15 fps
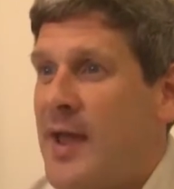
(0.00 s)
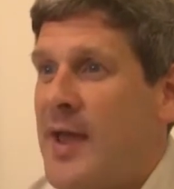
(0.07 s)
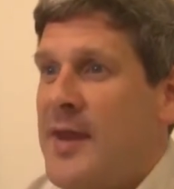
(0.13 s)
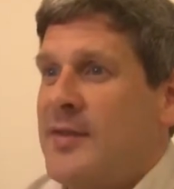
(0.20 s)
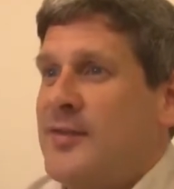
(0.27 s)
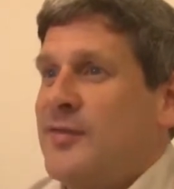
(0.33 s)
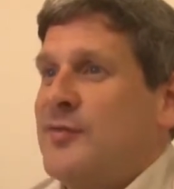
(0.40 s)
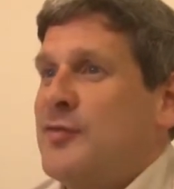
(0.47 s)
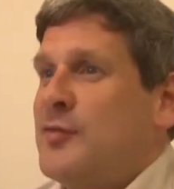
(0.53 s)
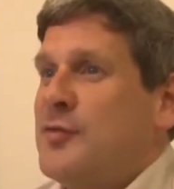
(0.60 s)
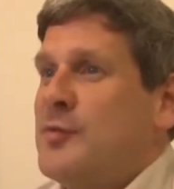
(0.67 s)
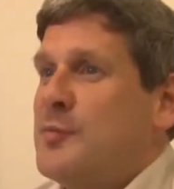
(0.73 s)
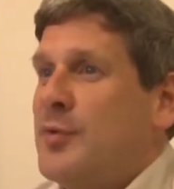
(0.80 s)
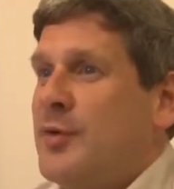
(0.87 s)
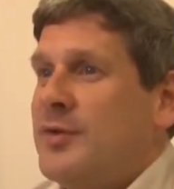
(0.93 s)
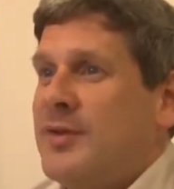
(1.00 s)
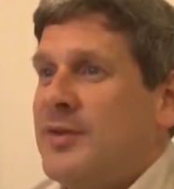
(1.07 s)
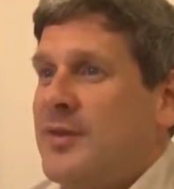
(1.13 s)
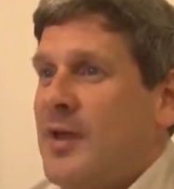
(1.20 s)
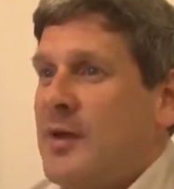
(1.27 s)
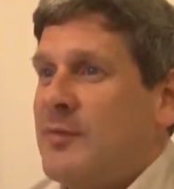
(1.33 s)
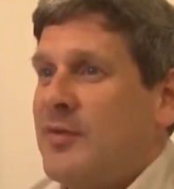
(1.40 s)
and at a certain point in
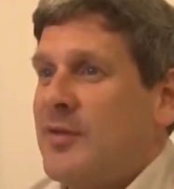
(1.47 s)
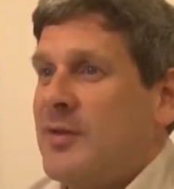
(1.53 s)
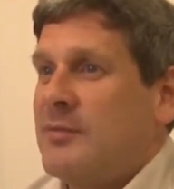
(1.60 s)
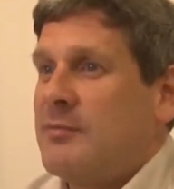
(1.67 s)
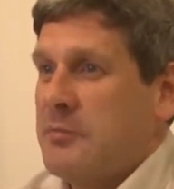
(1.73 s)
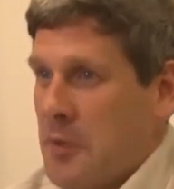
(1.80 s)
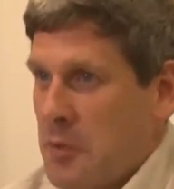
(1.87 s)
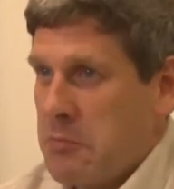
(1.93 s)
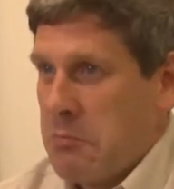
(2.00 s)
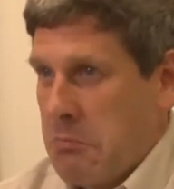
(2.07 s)
time say, no,